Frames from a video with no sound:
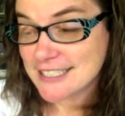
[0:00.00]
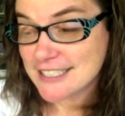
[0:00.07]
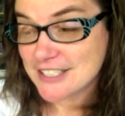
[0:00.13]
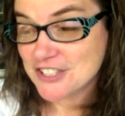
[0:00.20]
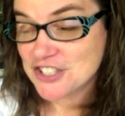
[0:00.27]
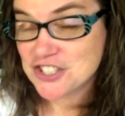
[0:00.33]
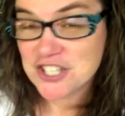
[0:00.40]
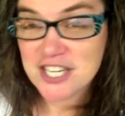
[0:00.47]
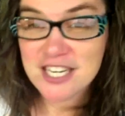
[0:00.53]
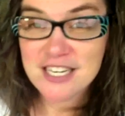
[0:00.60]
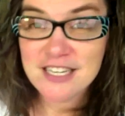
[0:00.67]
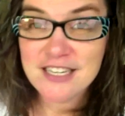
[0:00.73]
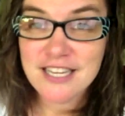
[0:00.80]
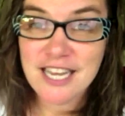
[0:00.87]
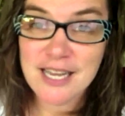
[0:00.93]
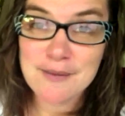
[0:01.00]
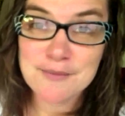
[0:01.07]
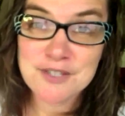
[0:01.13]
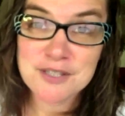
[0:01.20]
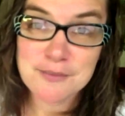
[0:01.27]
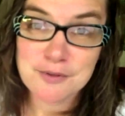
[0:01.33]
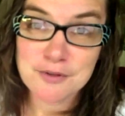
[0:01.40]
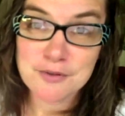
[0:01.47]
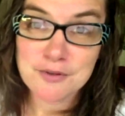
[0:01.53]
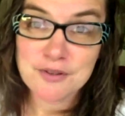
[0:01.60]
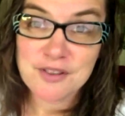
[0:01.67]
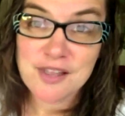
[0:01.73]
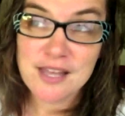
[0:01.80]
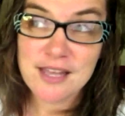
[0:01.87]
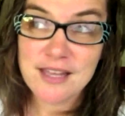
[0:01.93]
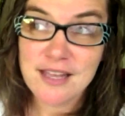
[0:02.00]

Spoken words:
she came to the booth